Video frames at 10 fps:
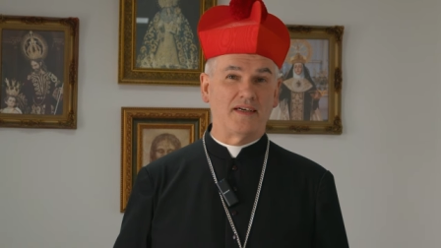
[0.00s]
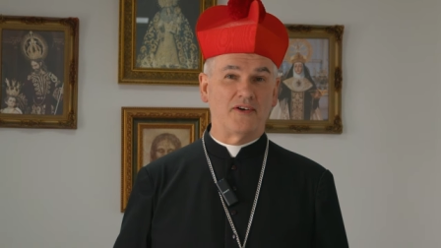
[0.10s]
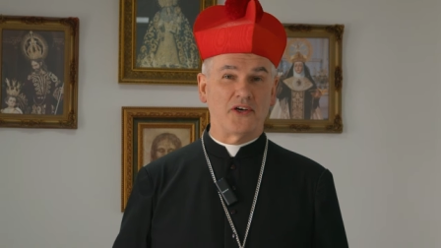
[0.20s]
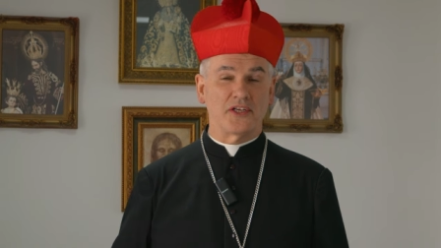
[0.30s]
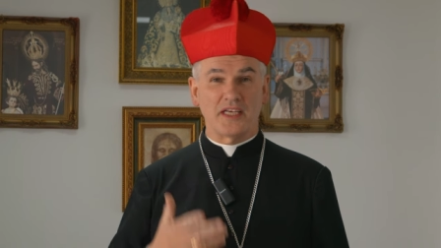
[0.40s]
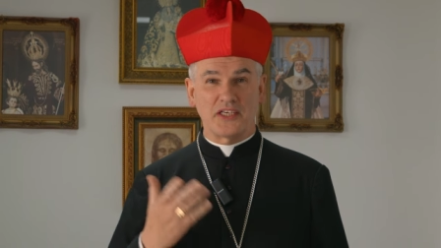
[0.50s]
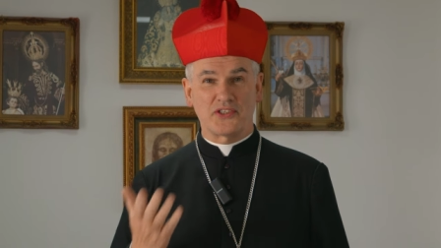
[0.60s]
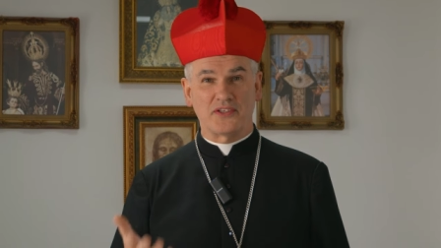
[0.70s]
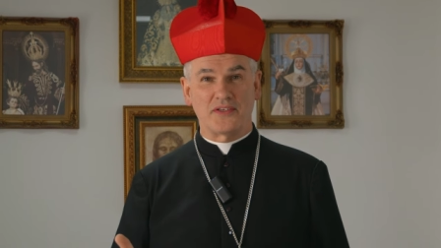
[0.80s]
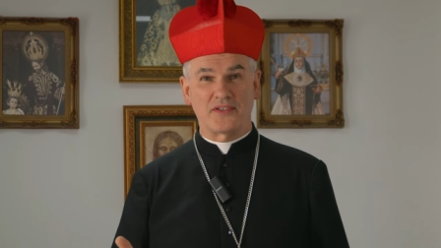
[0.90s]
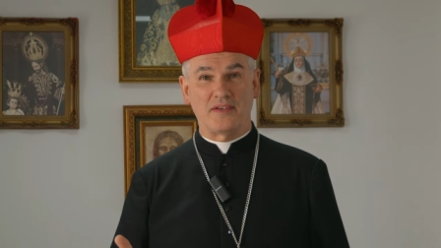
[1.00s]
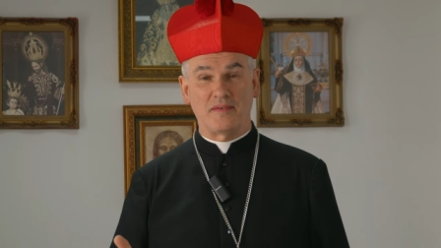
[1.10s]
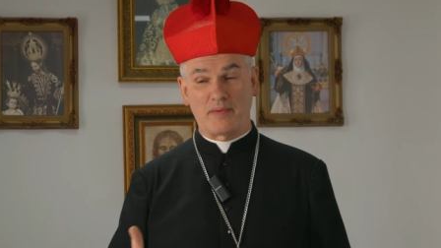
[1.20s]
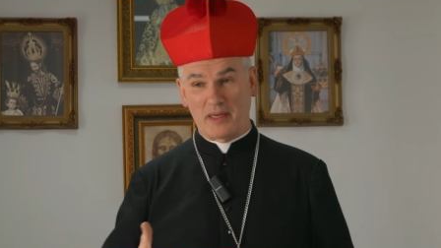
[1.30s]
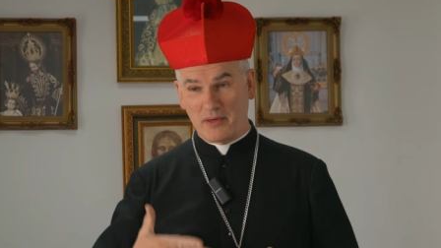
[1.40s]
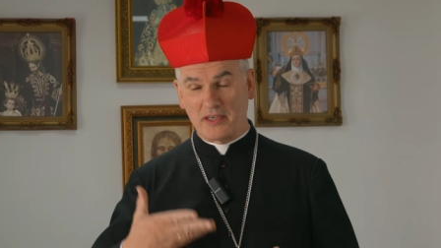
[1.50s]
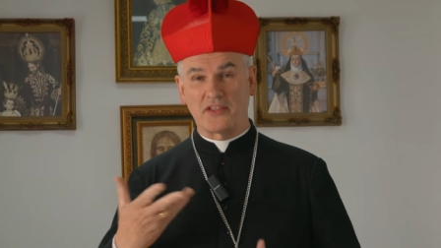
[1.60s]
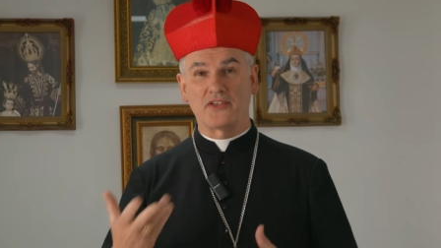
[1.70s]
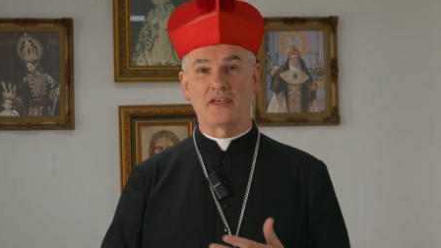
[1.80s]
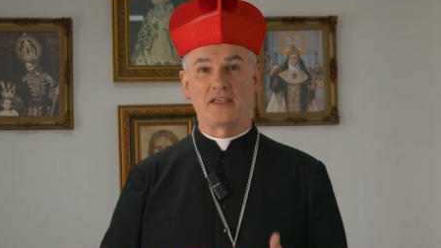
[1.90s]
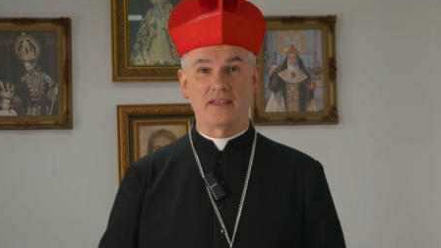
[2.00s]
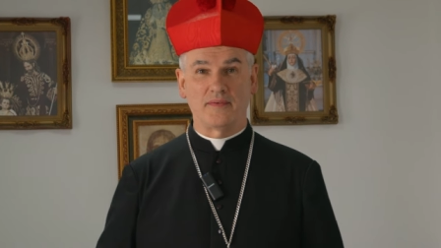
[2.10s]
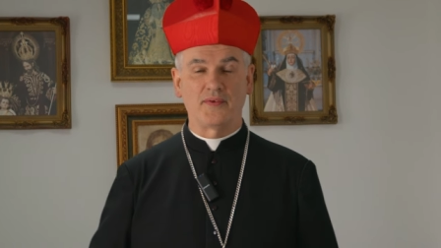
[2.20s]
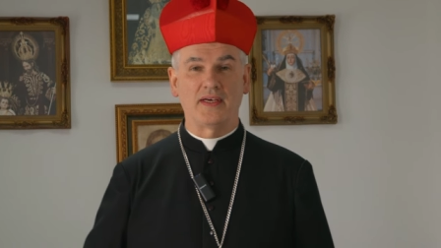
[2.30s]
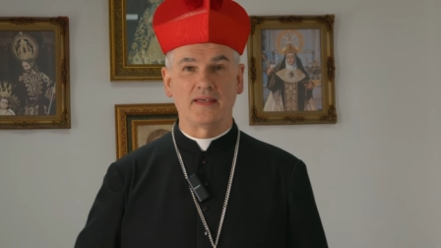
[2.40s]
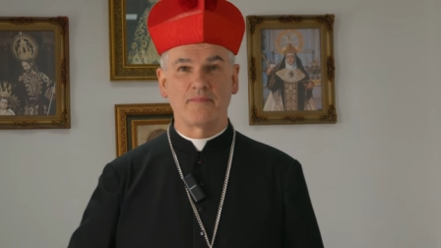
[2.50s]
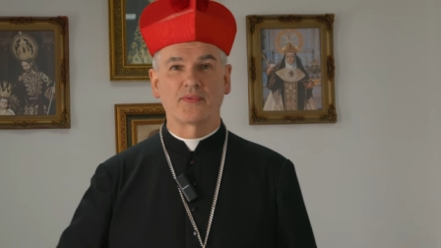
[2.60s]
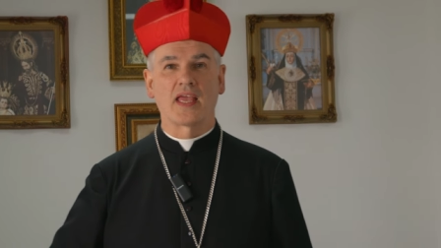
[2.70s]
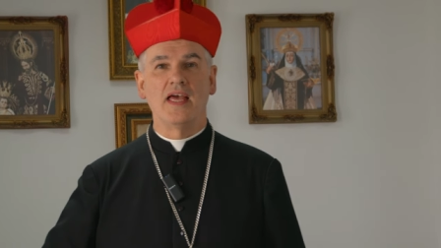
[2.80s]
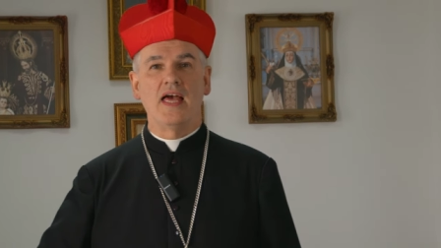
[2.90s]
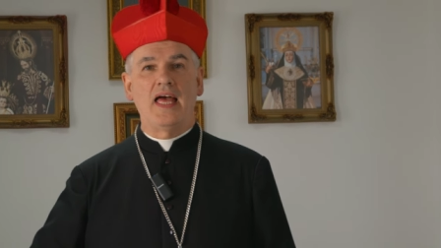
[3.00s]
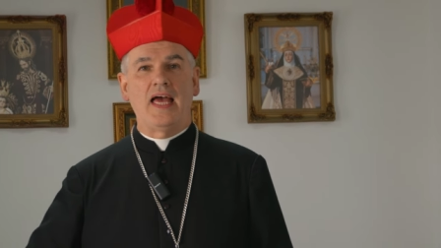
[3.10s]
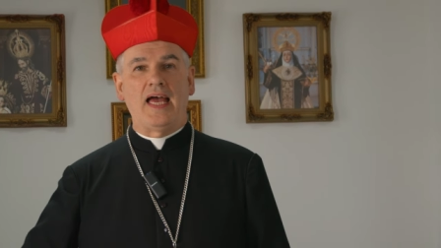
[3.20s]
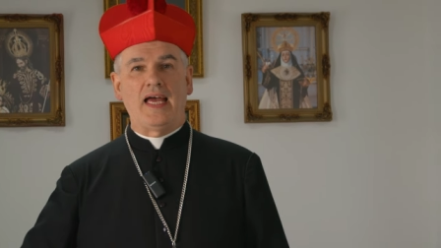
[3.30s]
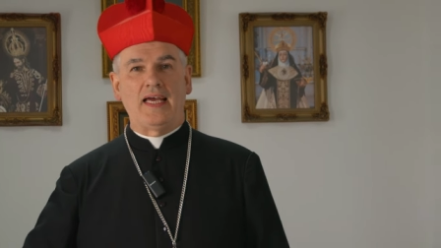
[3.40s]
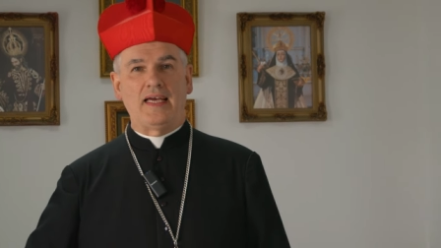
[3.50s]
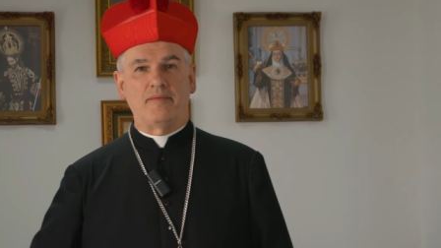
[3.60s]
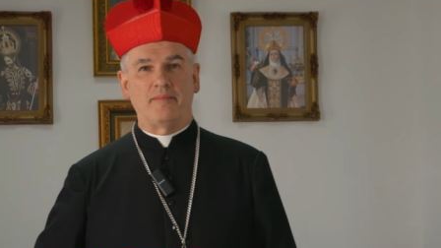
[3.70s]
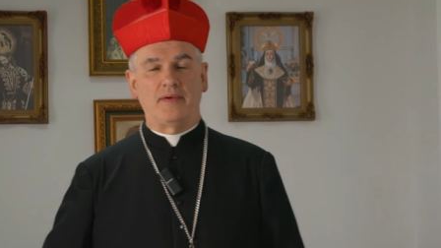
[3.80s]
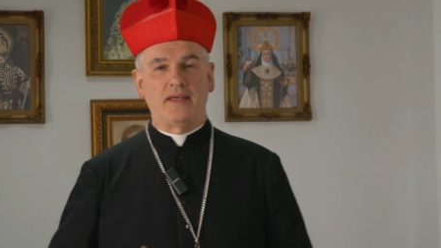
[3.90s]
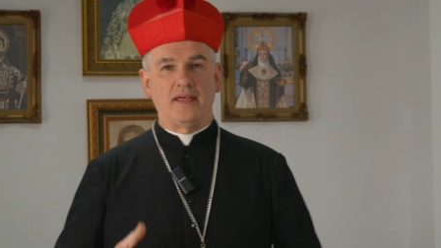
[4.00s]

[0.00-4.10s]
ordinations in Palmar de Troia. Huh? Um,